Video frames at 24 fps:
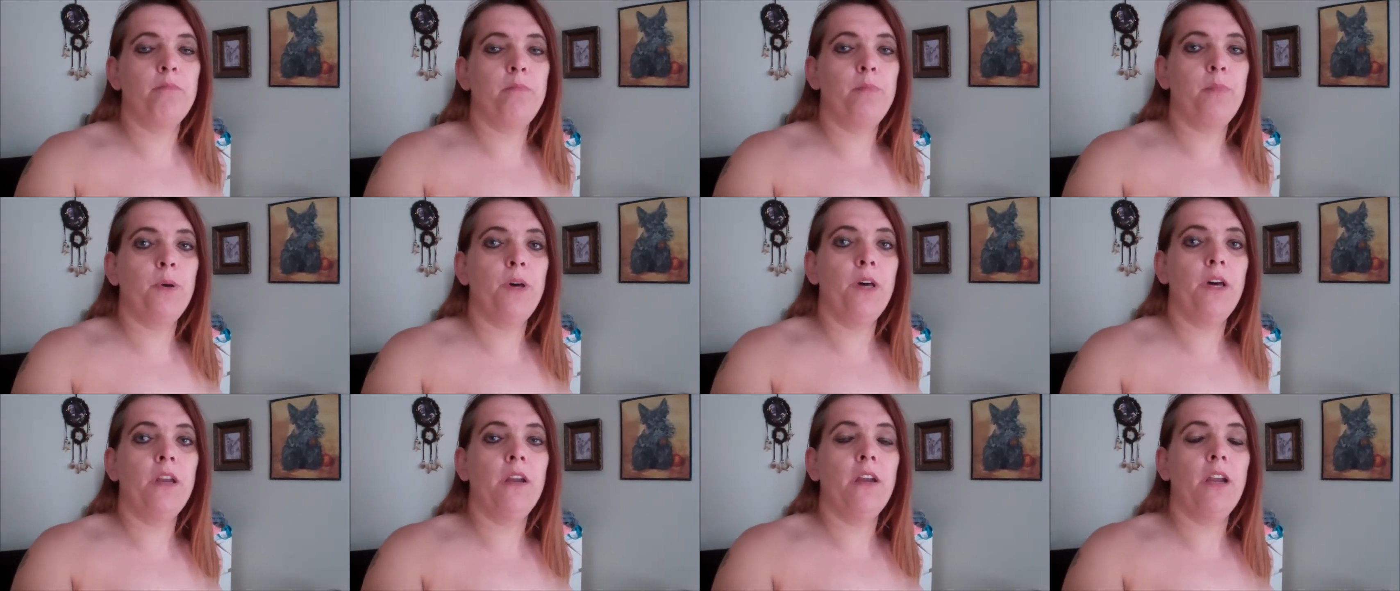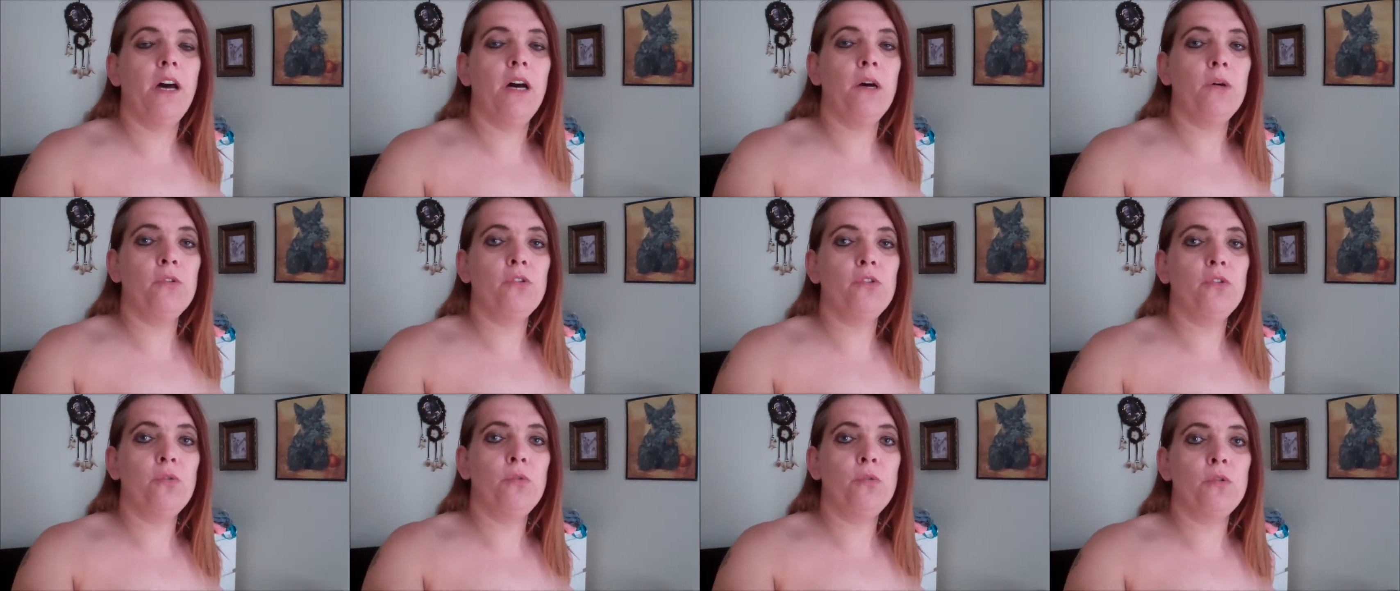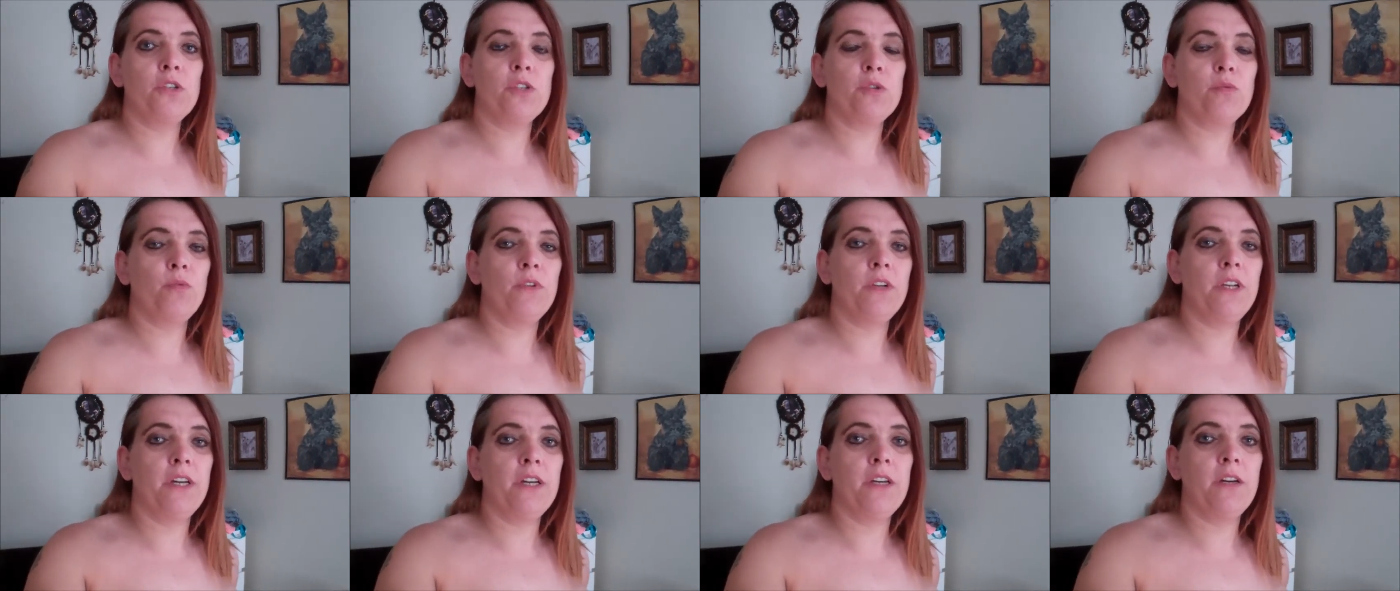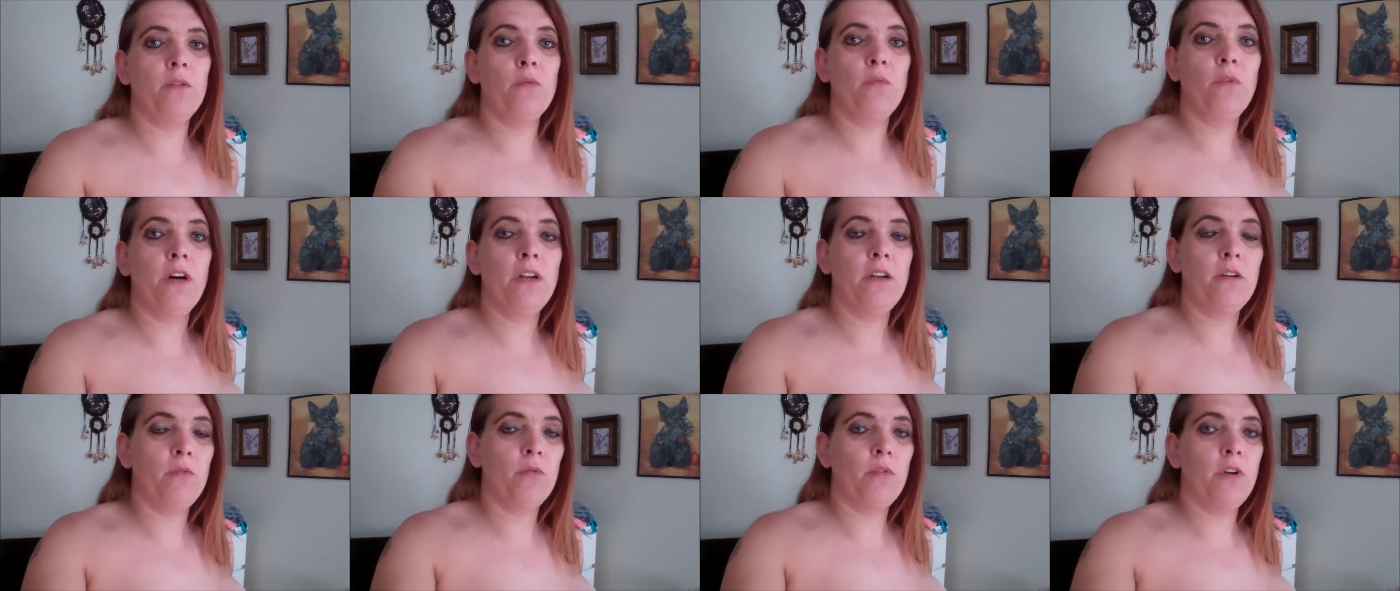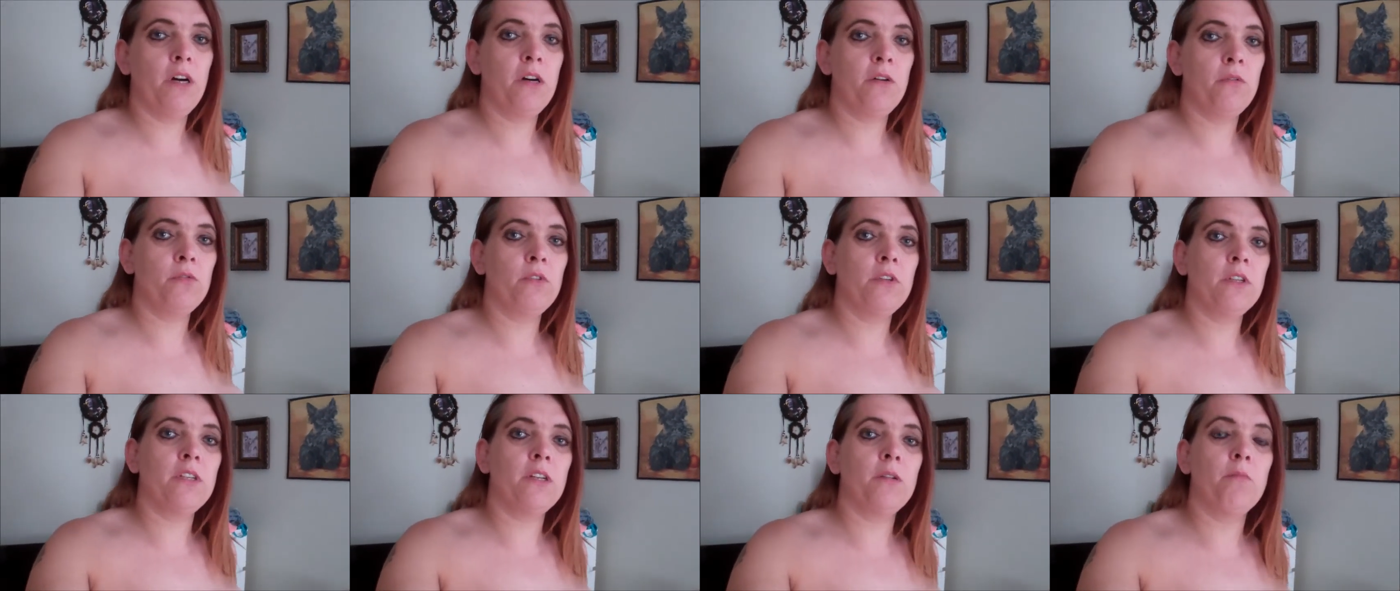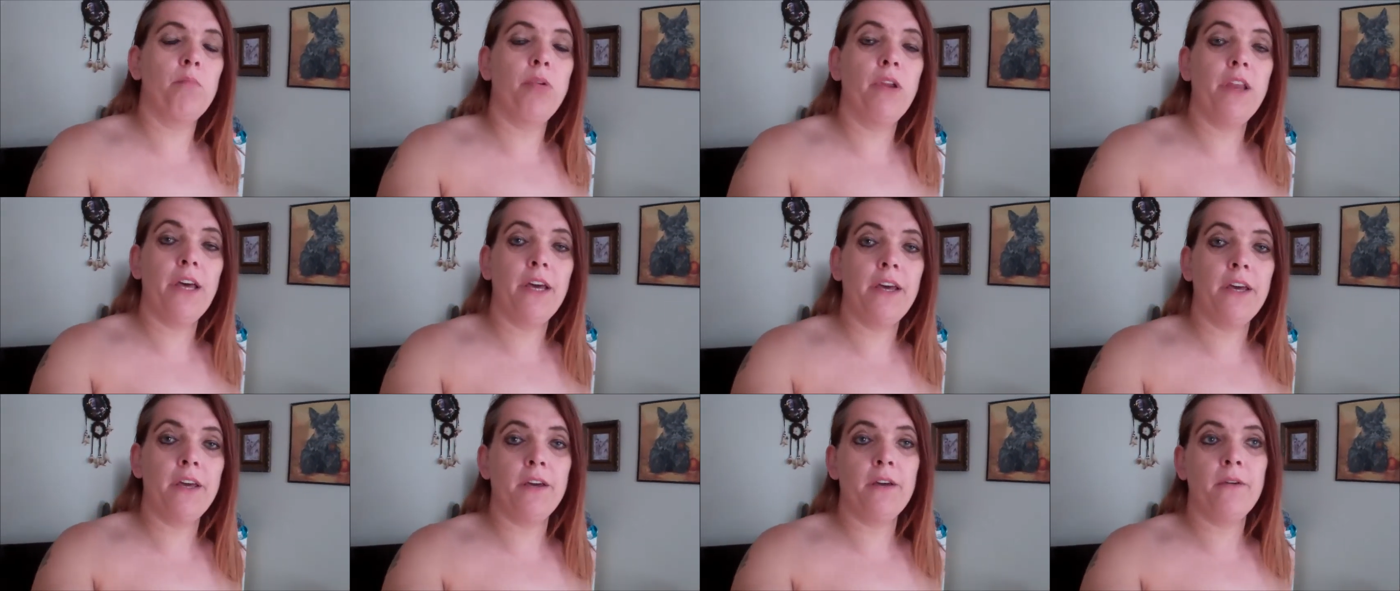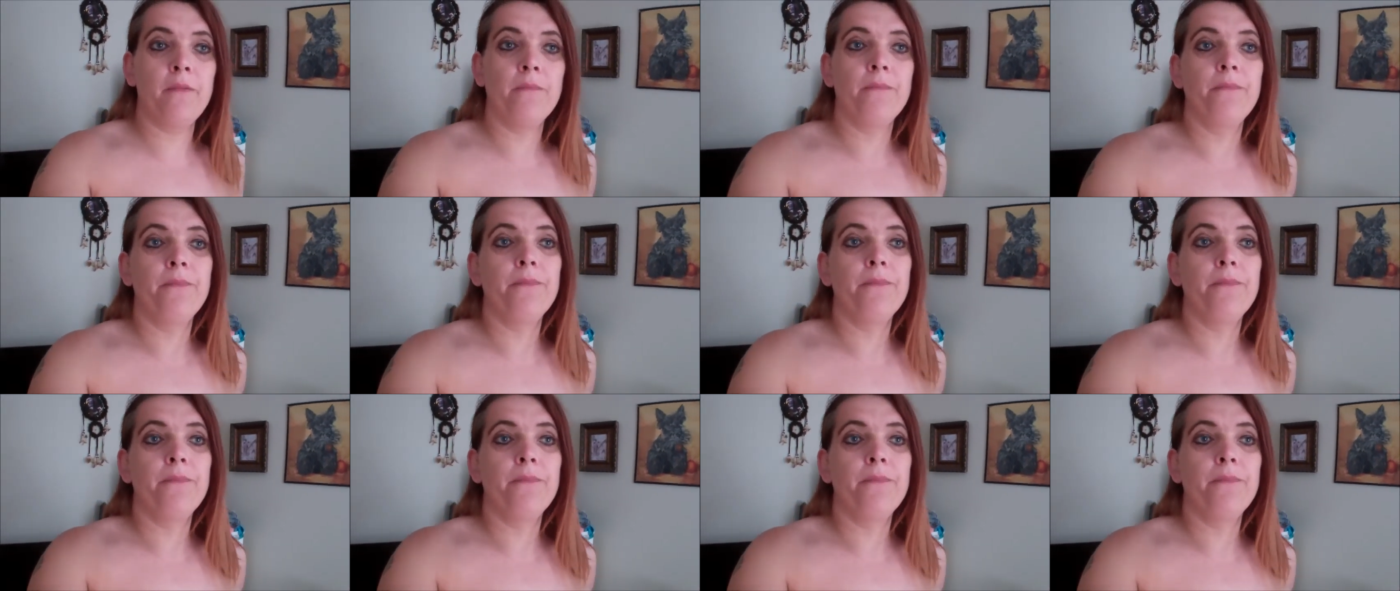pen outdoors where they can run around and play.